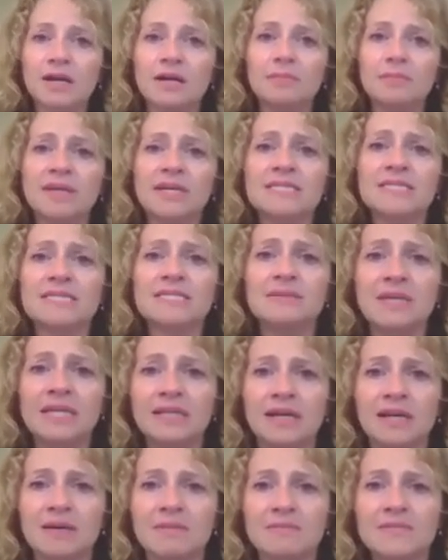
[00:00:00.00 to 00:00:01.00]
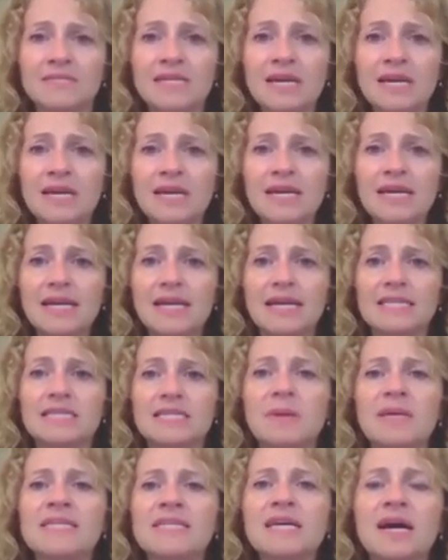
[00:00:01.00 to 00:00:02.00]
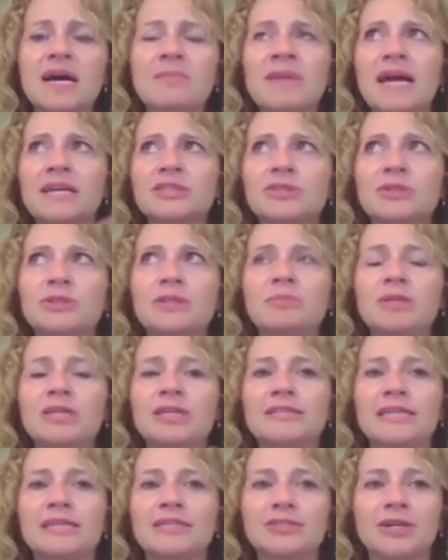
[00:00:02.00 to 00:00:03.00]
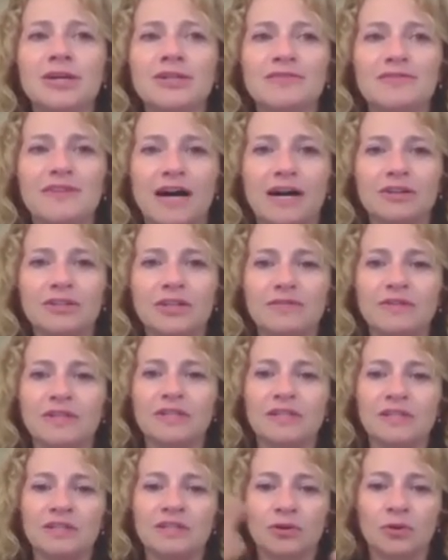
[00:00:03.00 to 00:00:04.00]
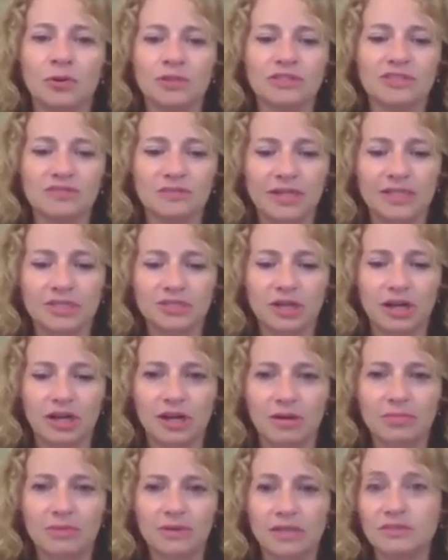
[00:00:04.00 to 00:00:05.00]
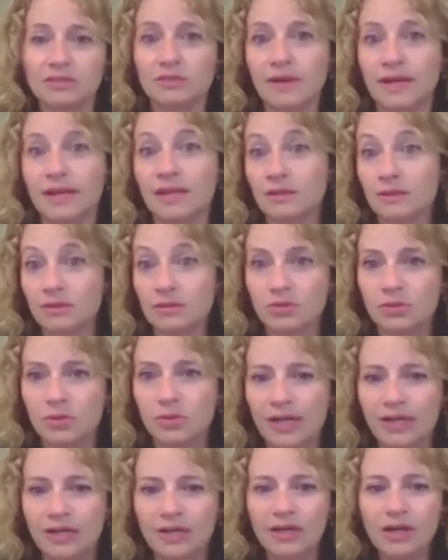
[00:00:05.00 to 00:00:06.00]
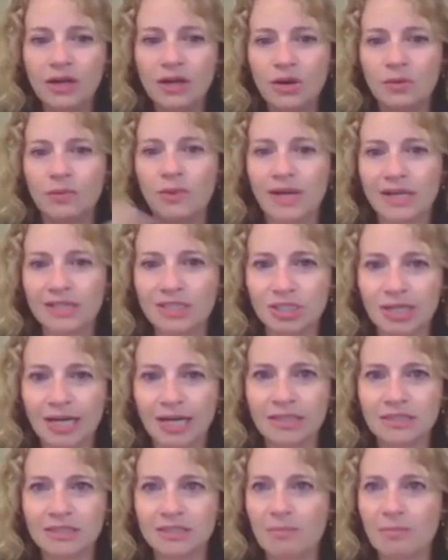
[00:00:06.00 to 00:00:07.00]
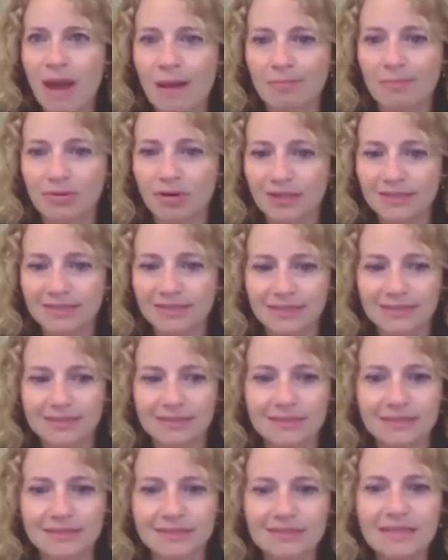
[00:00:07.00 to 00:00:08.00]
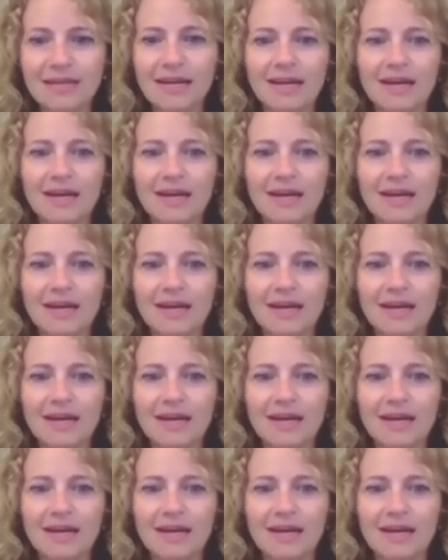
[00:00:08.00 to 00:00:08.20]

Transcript: Because to me it's come naturally because I saw the value of it in the course of my job as a regular lawyer. We're not trained to map processes.